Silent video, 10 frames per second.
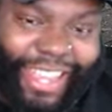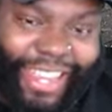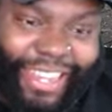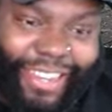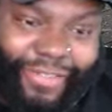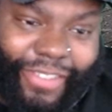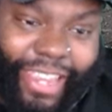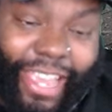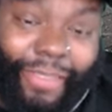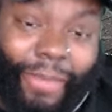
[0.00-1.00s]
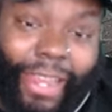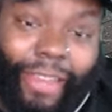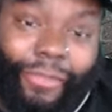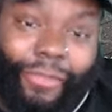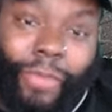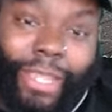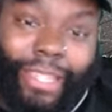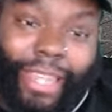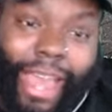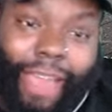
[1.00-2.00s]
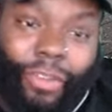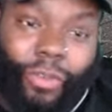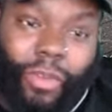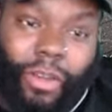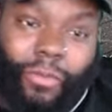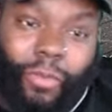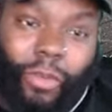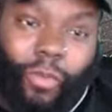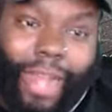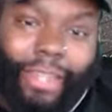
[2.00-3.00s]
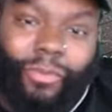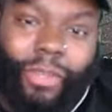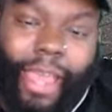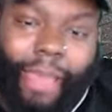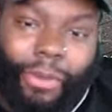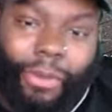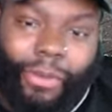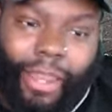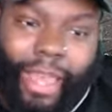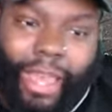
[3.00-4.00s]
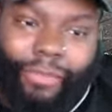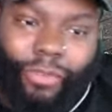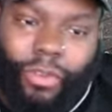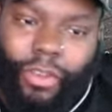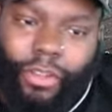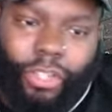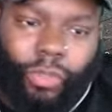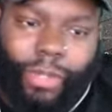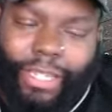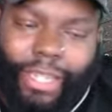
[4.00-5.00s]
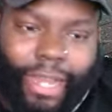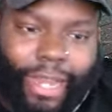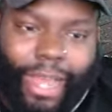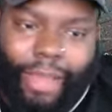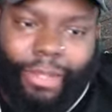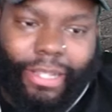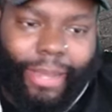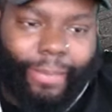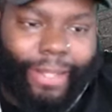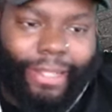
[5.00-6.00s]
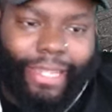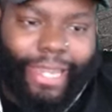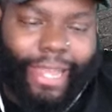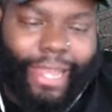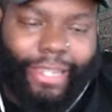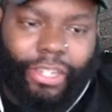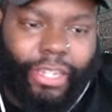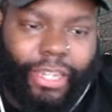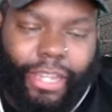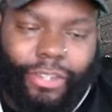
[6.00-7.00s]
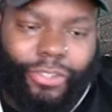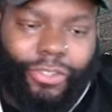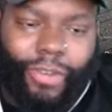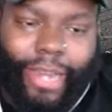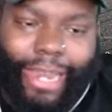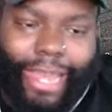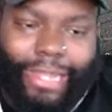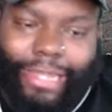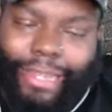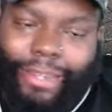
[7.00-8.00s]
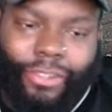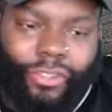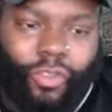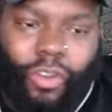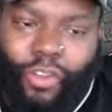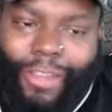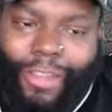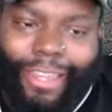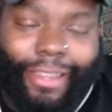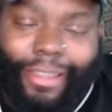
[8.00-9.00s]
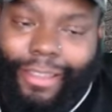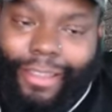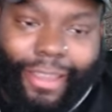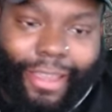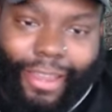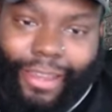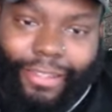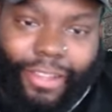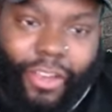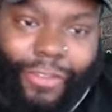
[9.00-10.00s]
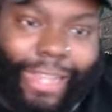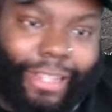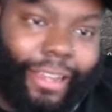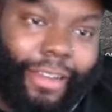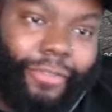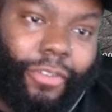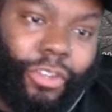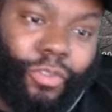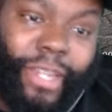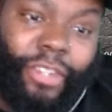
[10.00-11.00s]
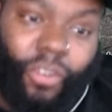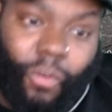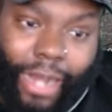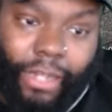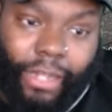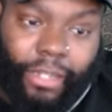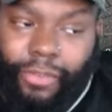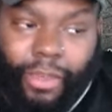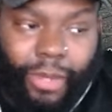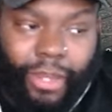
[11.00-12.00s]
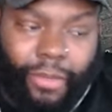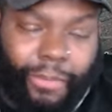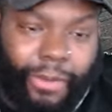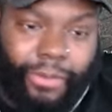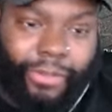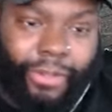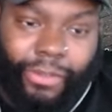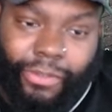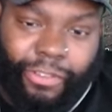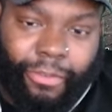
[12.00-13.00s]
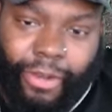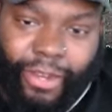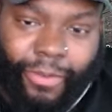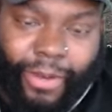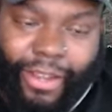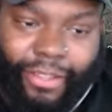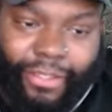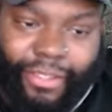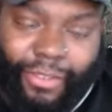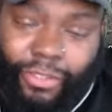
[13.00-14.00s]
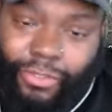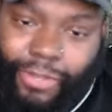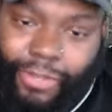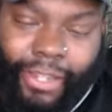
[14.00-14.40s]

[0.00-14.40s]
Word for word: Don't forget, man, if you miss a live and you want to rewatch what happened on a live, you can go to twitch.com and type in T H E E underscore L I T underscore O N E, and it's all right there for you. We do watch stuff that we don't post on YouTube or anywhere else on Twitch.